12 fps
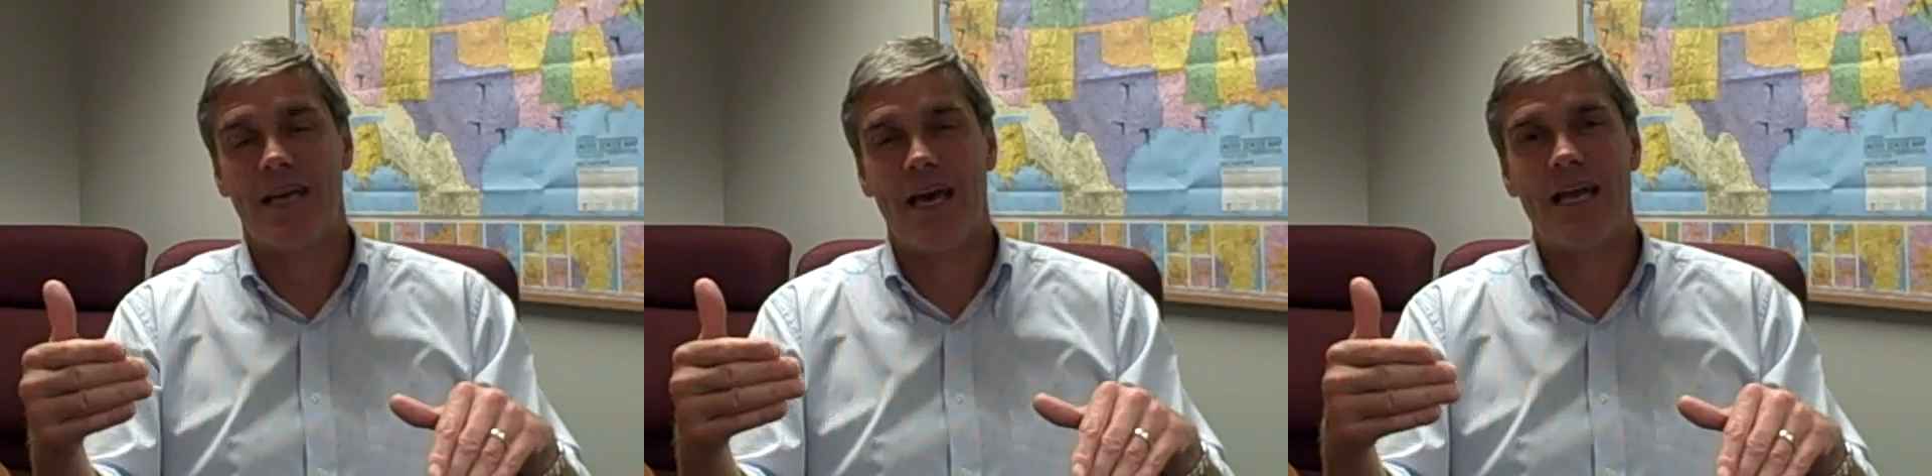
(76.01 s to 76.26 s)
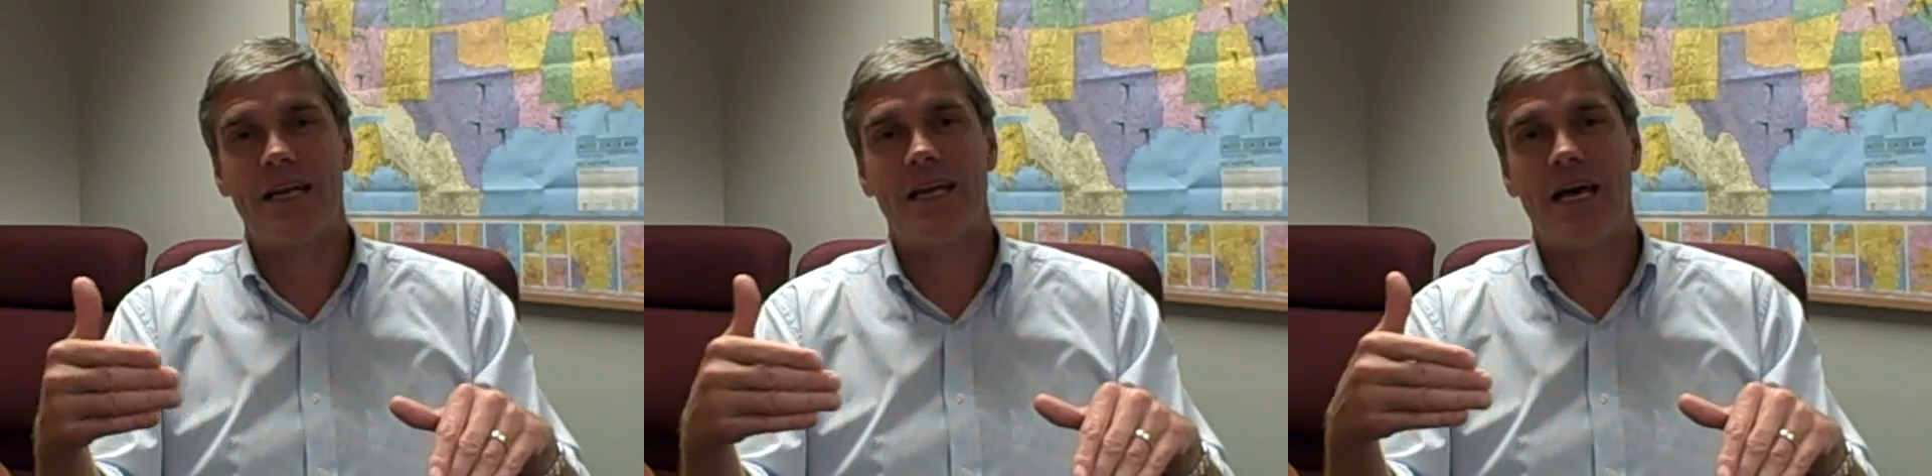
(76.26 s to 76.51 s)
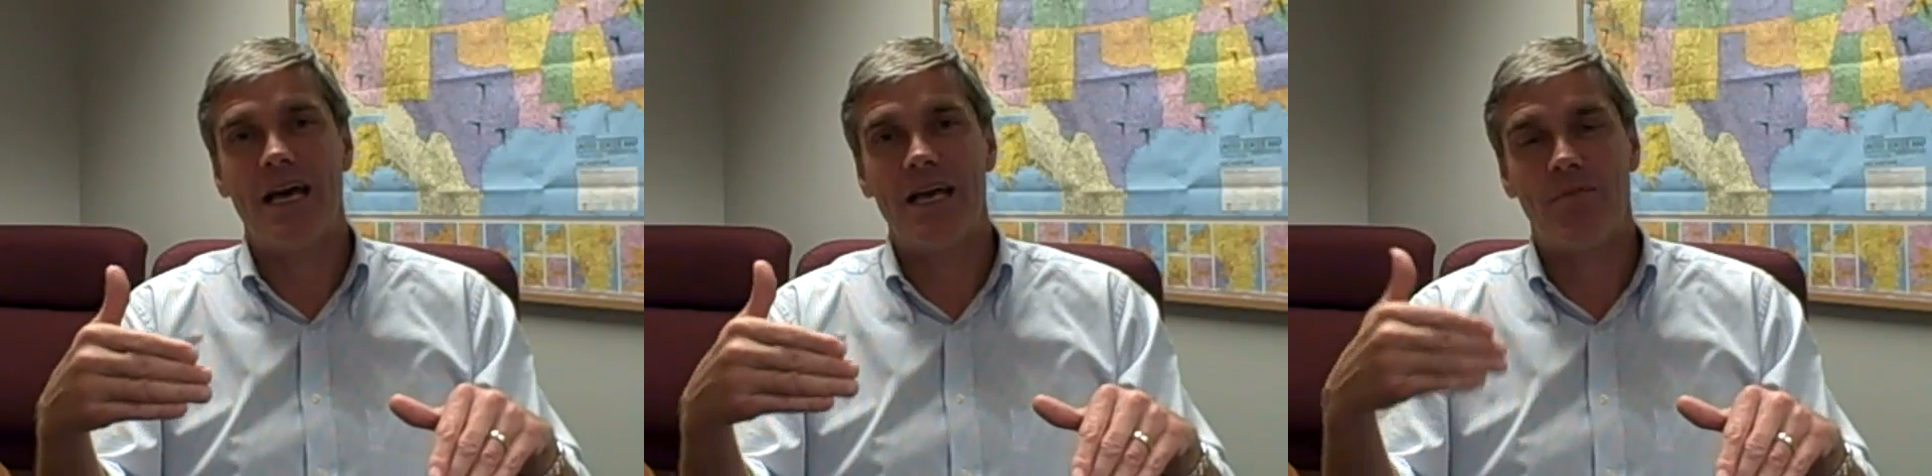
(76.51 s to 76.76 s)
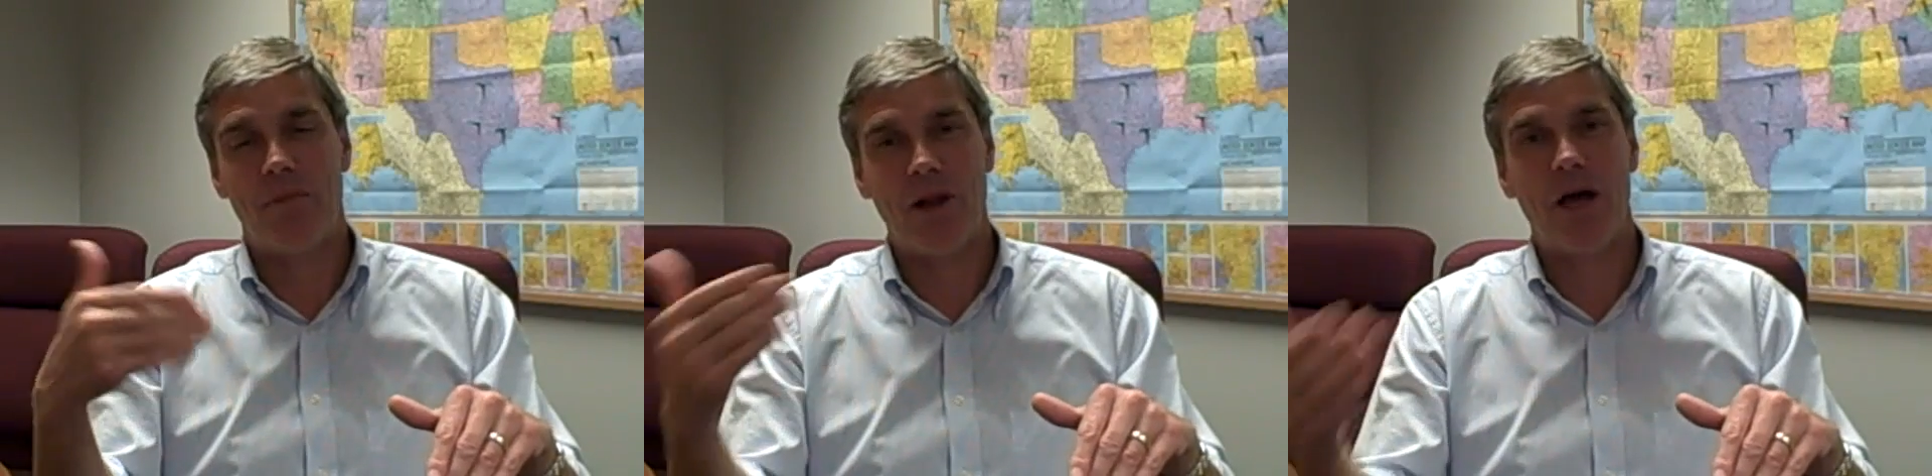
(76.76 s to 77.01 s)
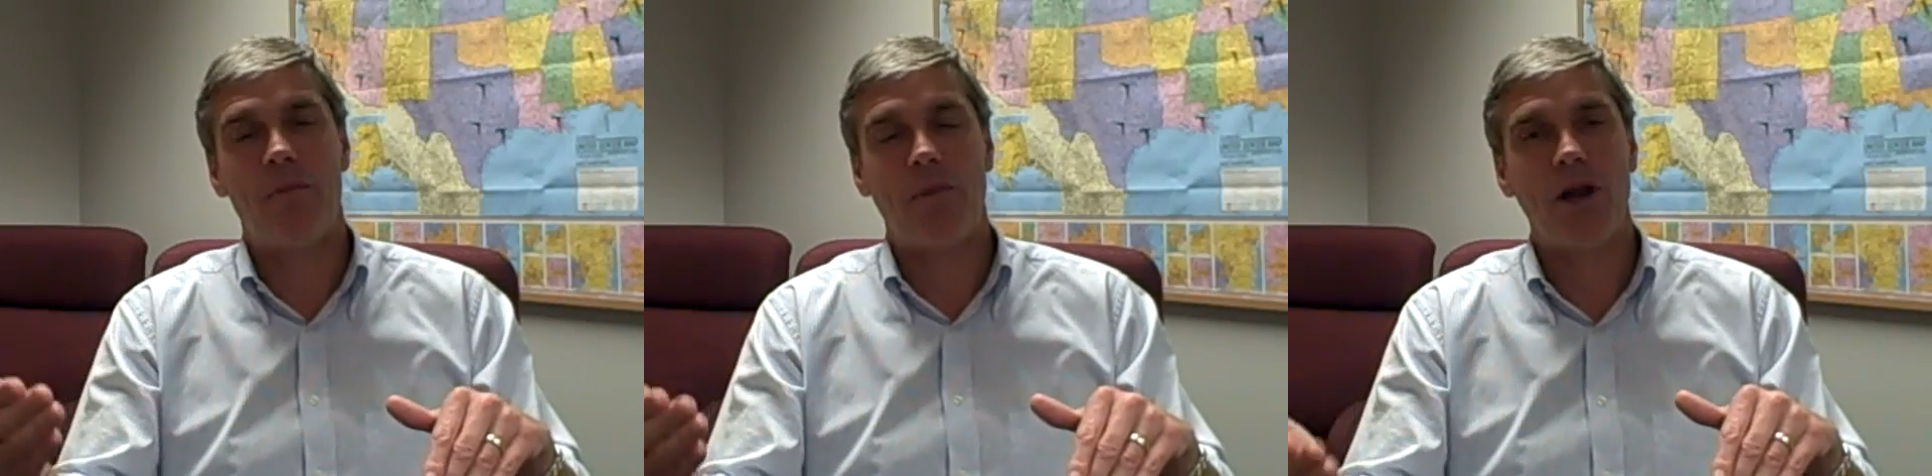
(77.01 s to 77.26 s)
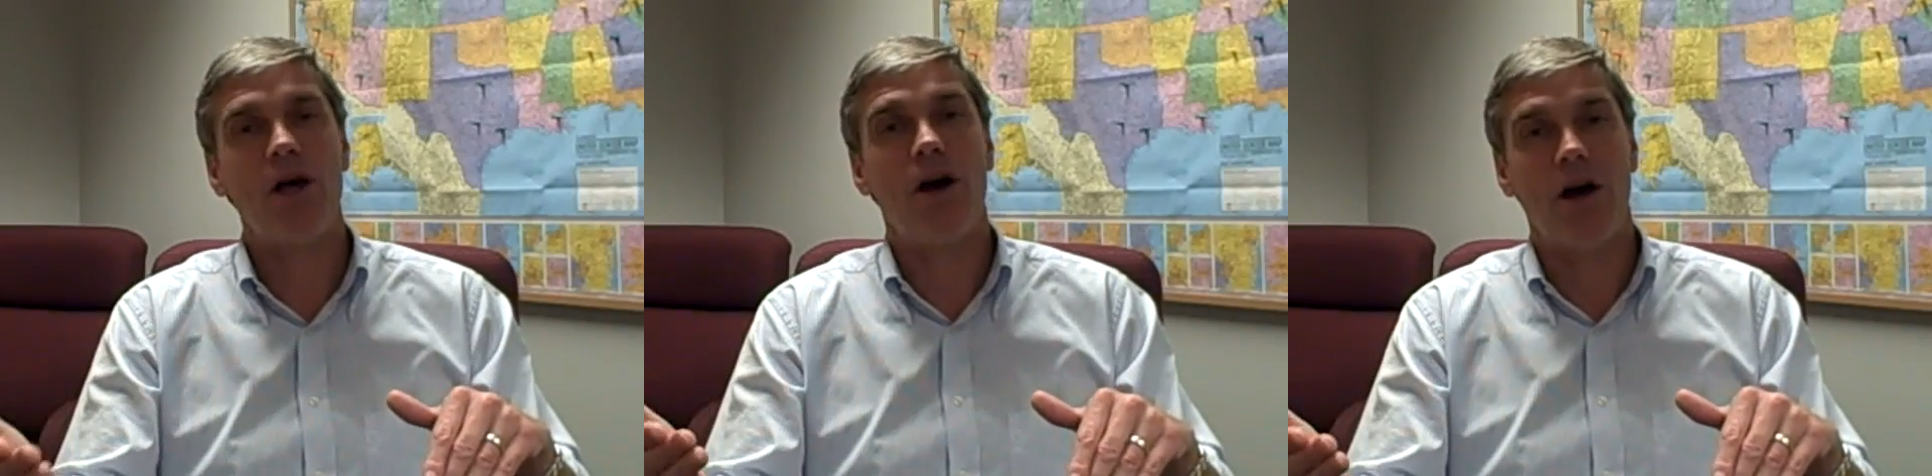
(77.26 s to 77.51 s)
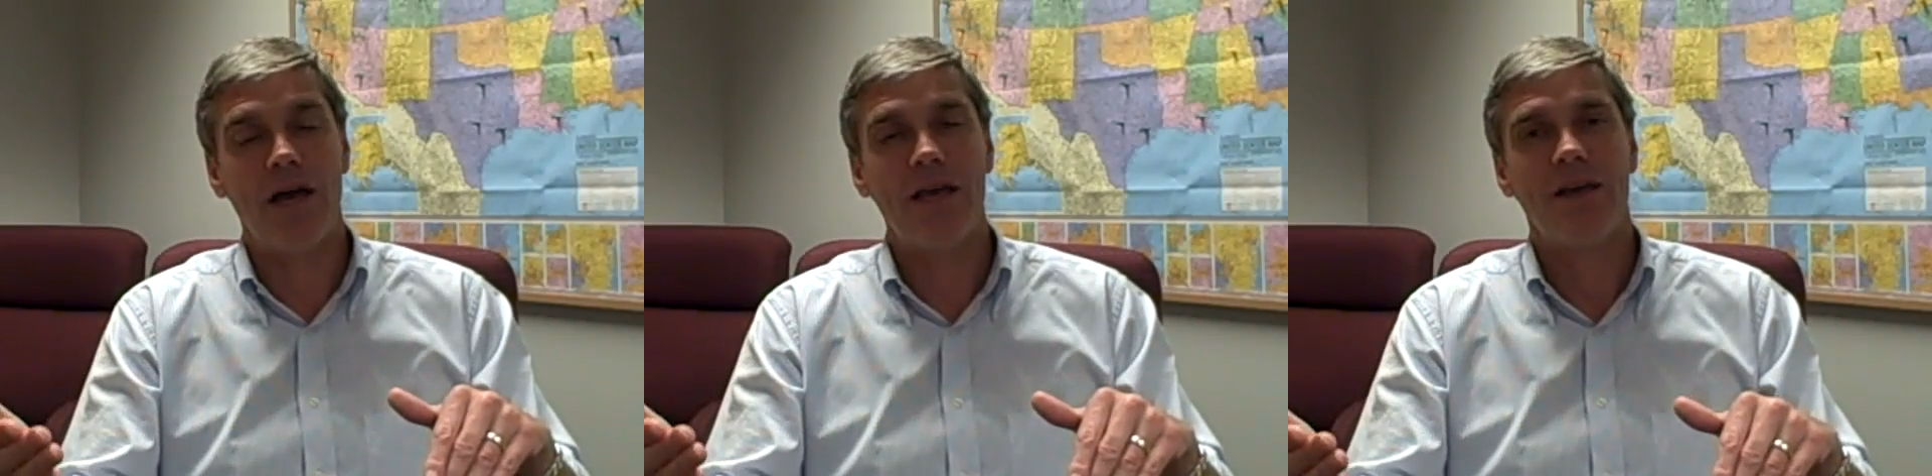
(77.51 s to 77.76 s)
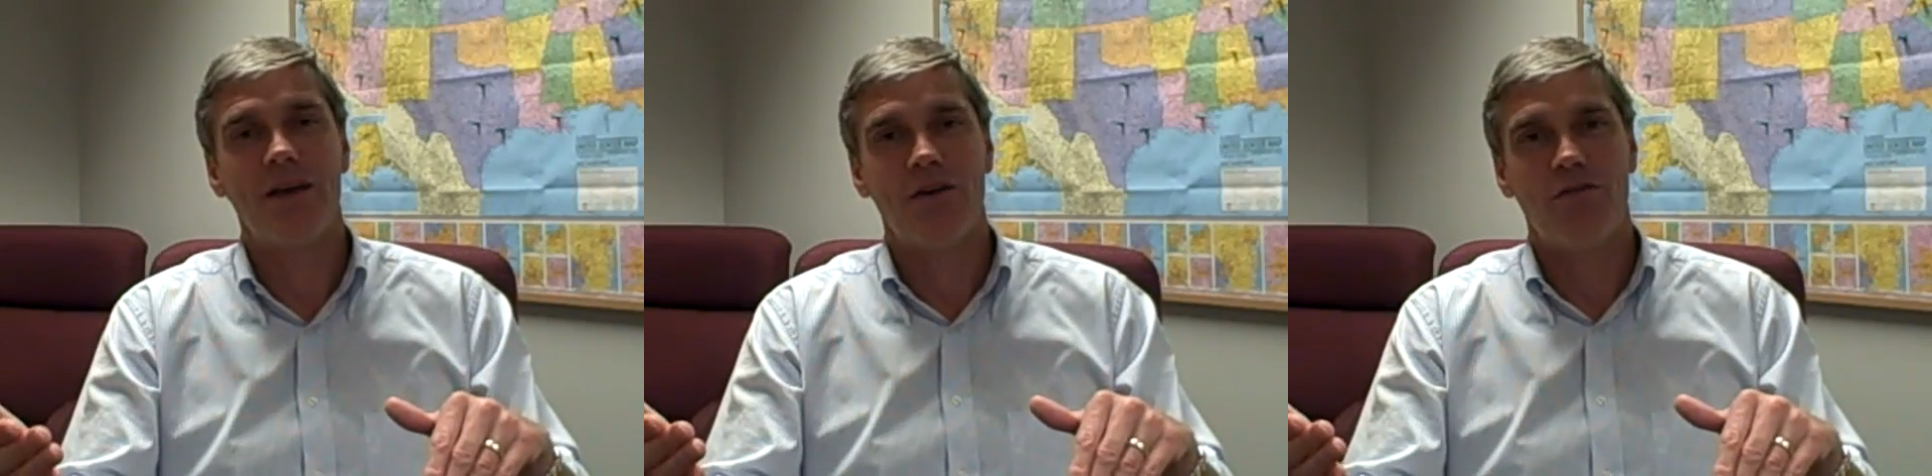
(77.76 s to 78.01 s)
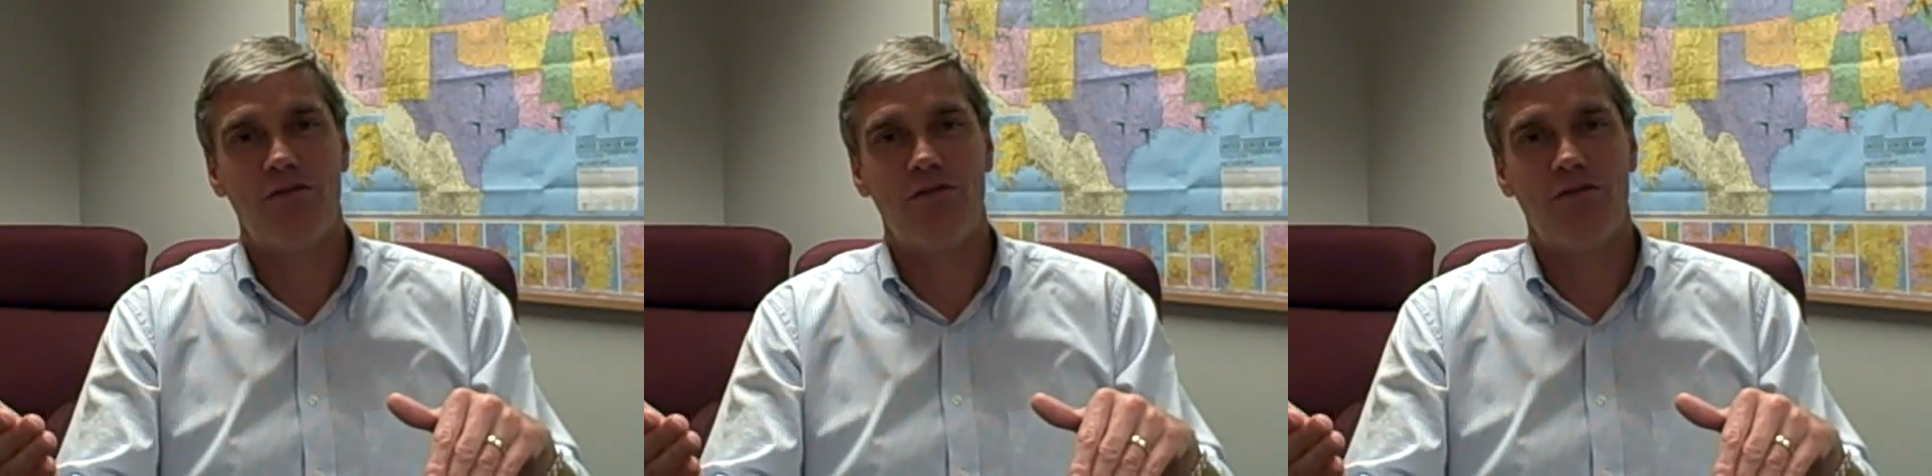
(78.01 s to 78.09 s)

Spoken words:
can apply